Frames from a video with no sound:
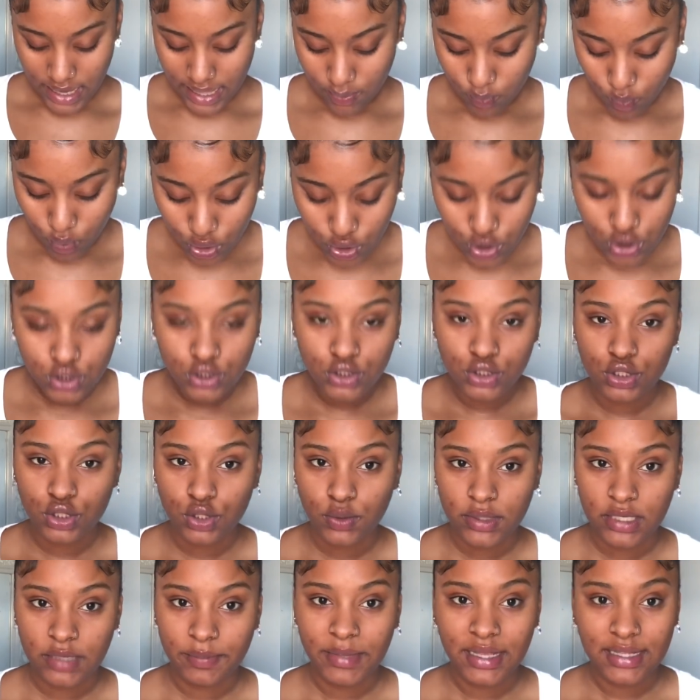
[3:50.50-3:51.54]
Like, what you can do
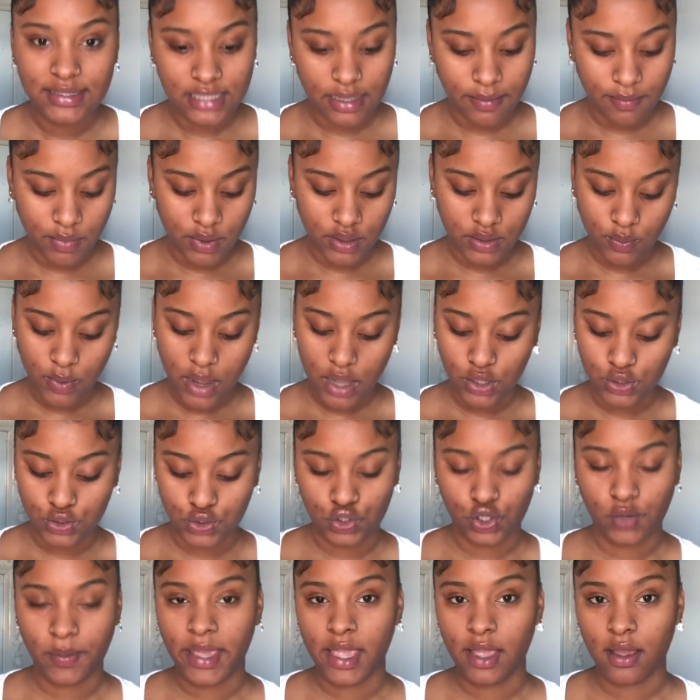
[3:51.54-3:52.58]
in the meantime, like while you
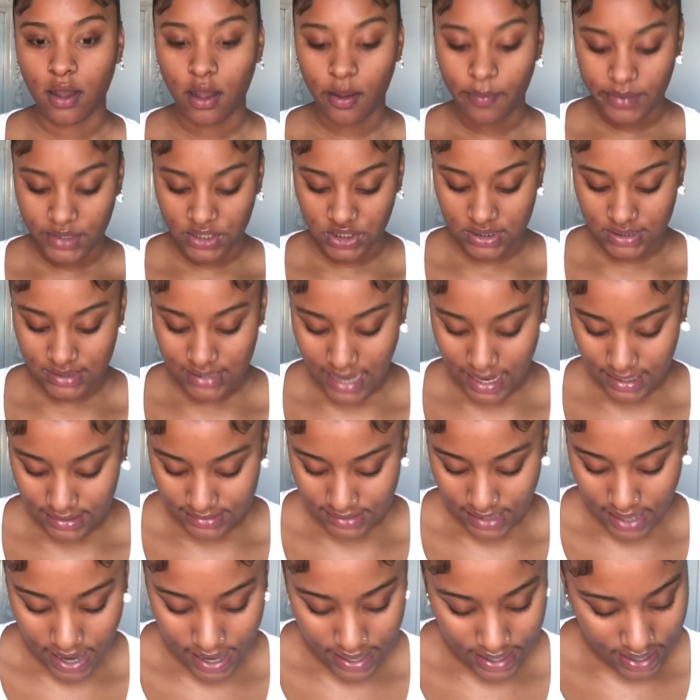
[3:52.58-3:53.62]
do your makeup, is just like
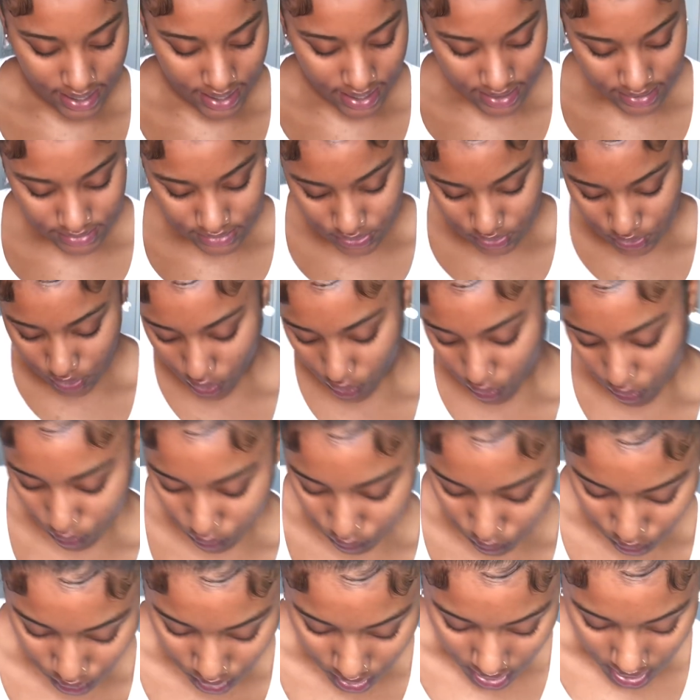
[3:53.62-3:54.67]
tie it.
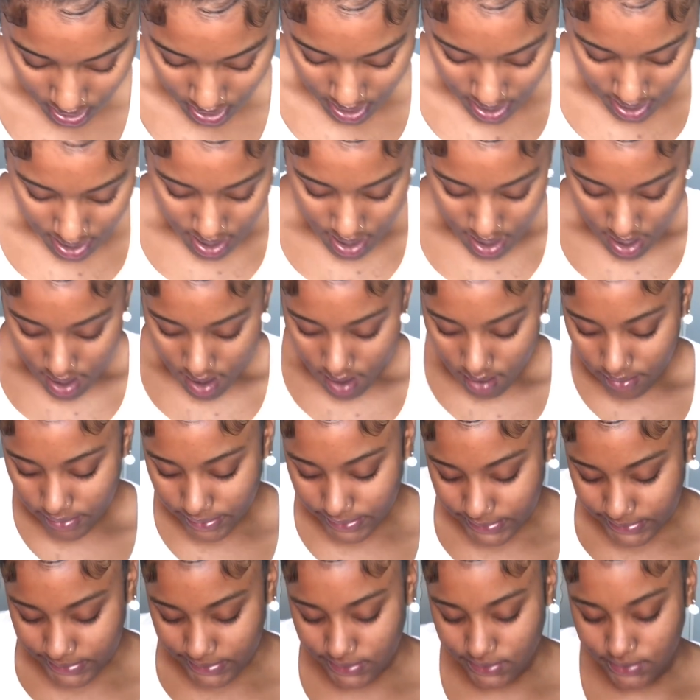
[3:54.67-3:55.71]
So
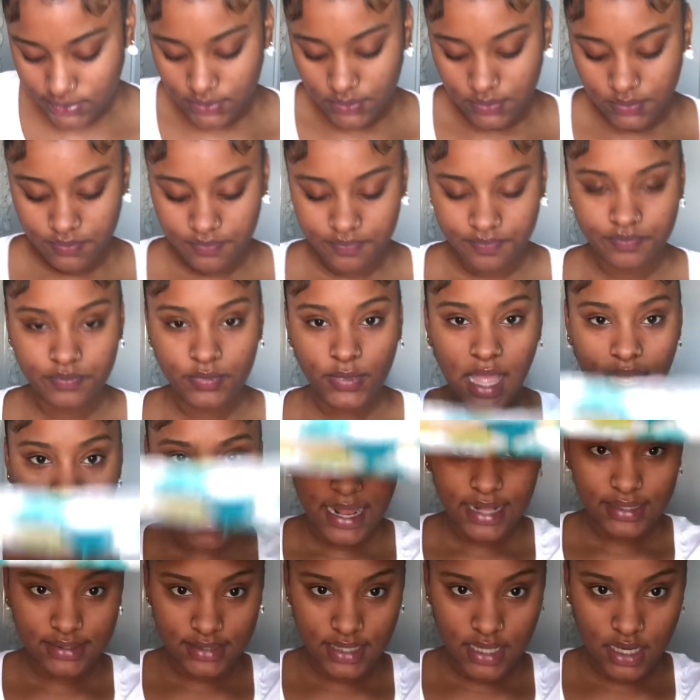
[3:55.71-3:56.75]
I
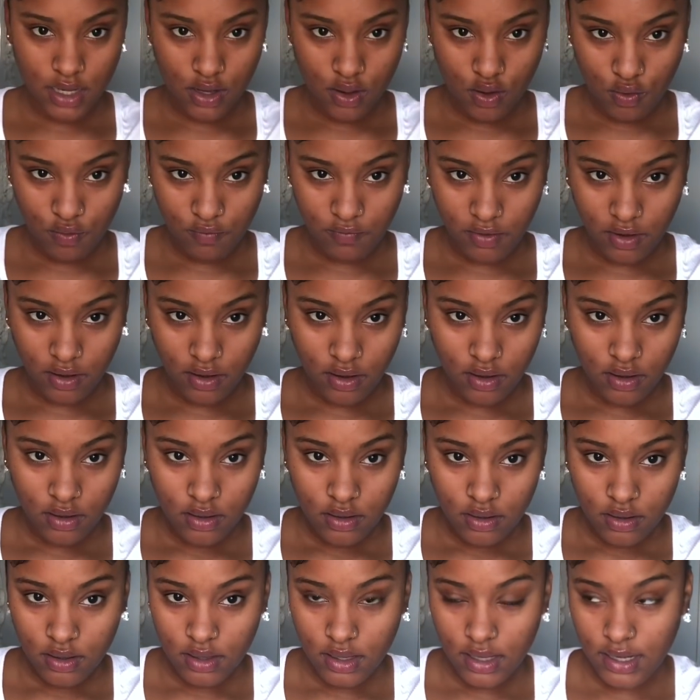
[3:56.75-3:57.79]
like turn it over,
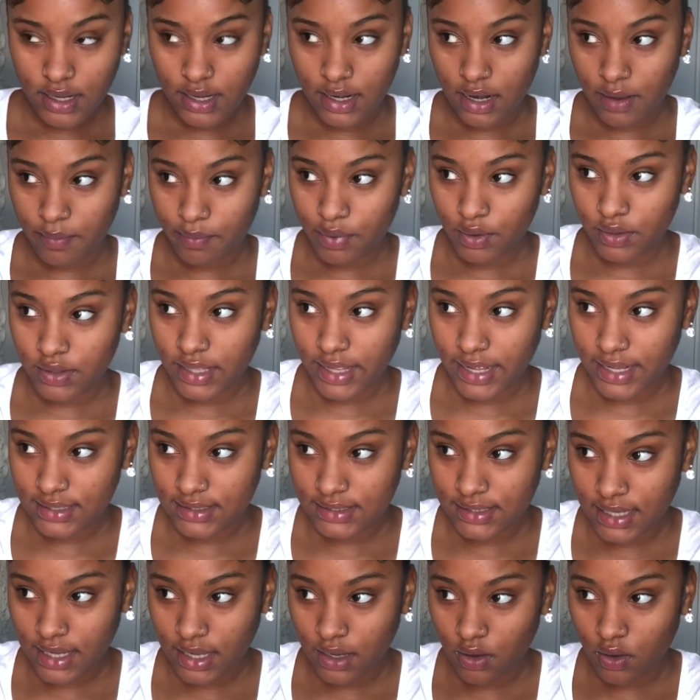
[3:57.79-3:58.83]
and then I put the head
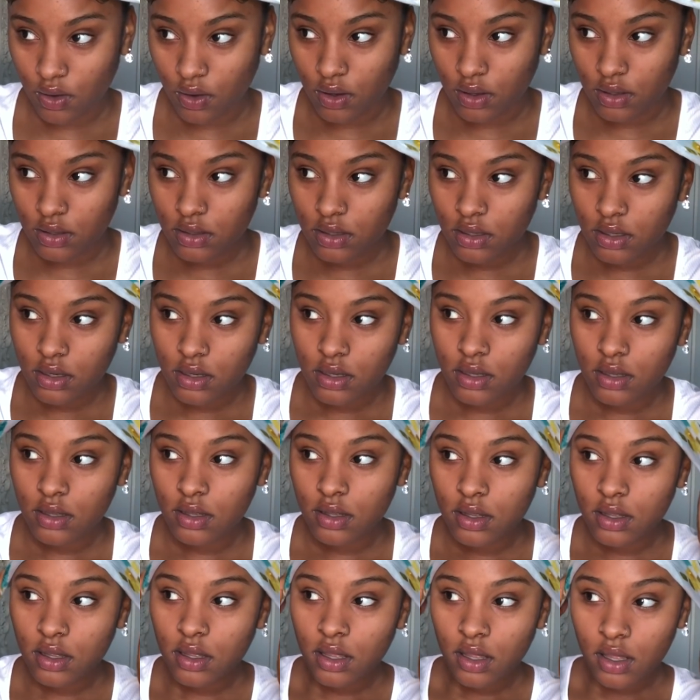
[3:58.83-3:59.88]
tie on,
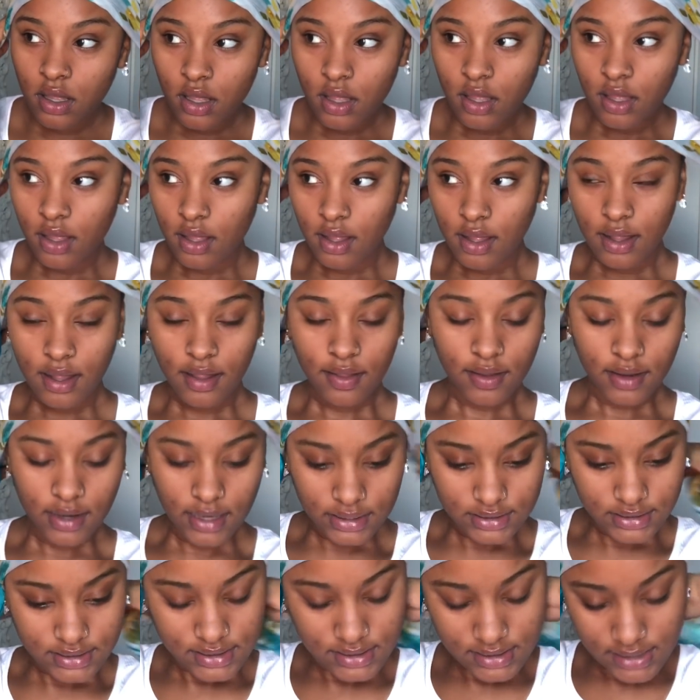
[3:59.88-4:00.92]
and then
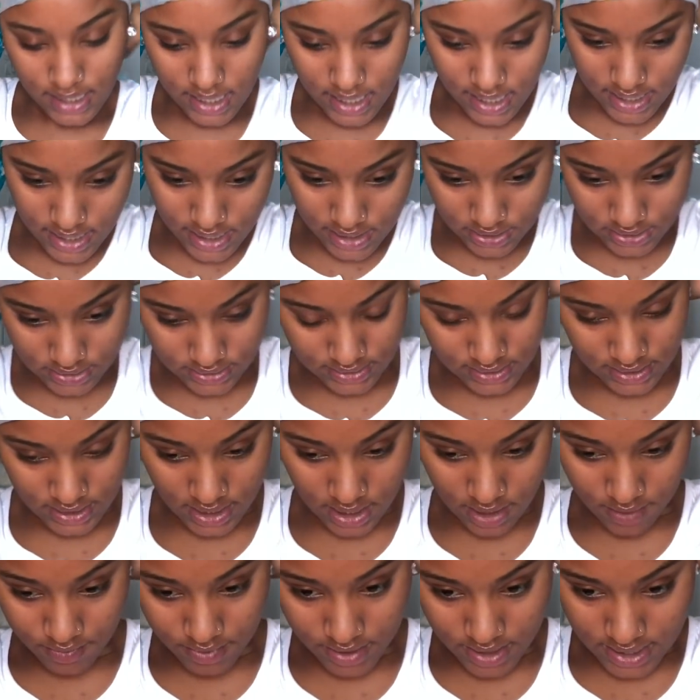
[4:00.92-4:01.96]
I just tie it just to
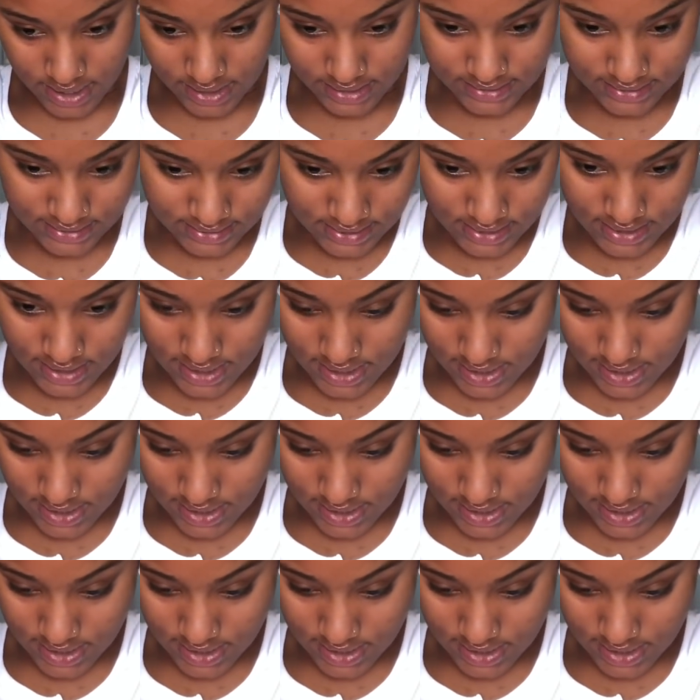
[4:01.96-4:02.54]
keep it nice and